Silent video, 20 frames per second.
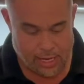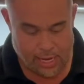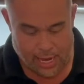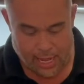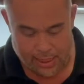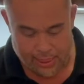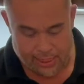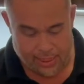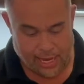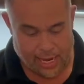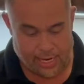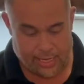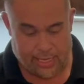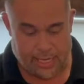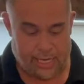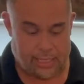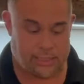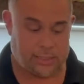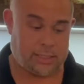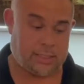and that
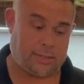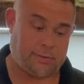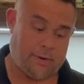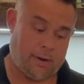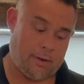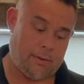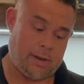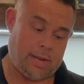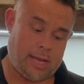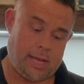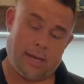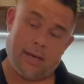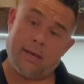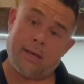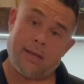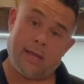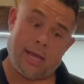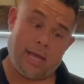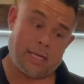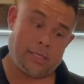gets thrown in
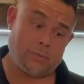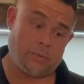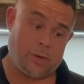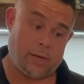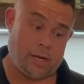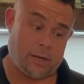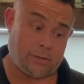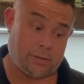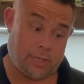as well. So